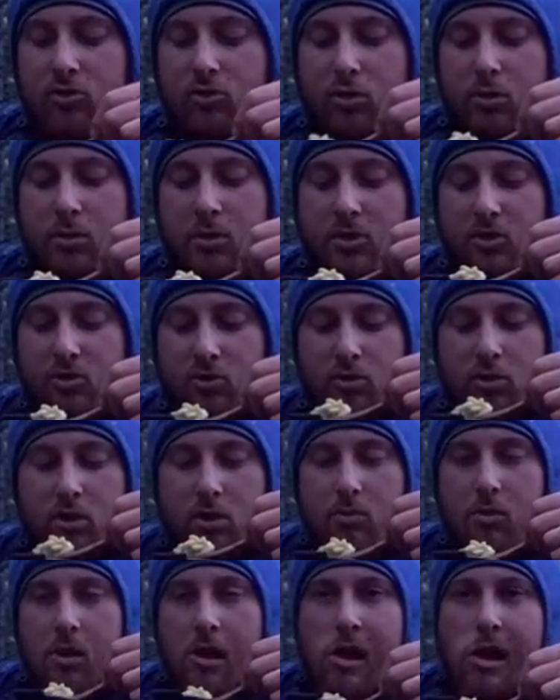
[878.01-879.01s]
dream
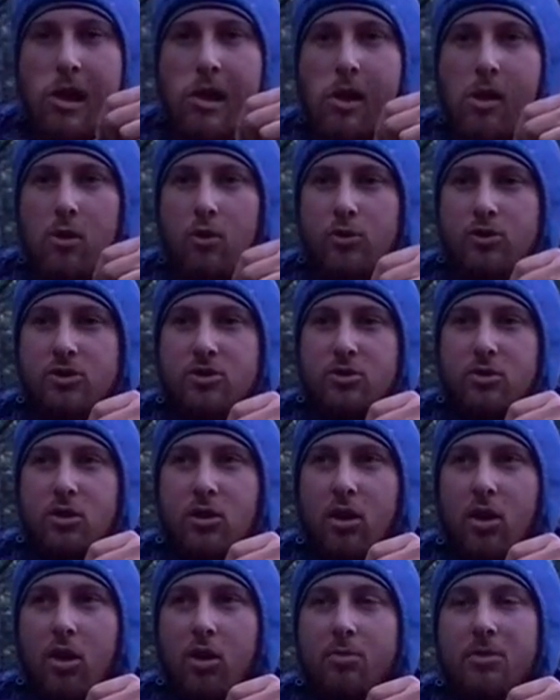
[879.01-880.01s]
extreme wish you
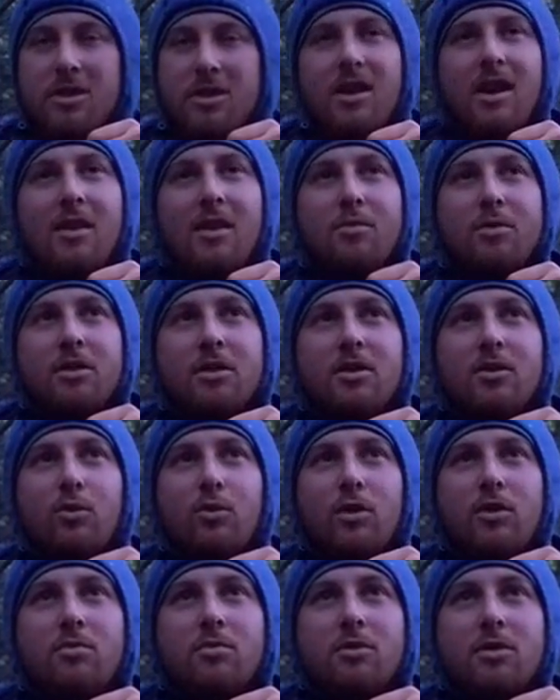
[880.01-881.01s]
could all be camping here
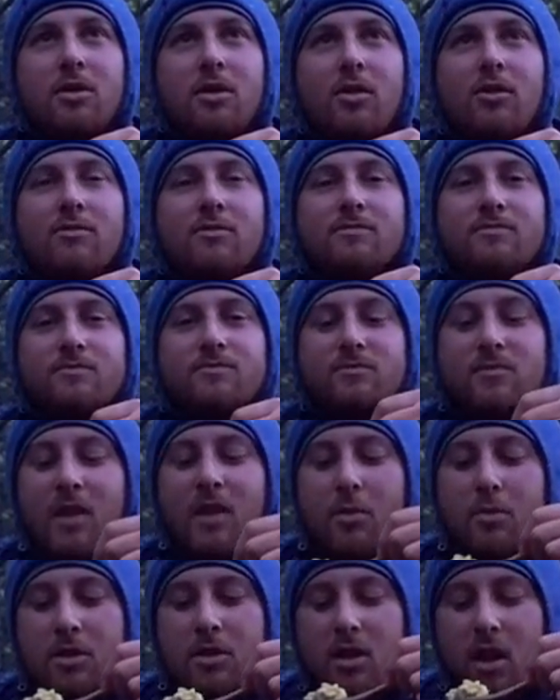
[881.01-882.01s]
with me though that'd be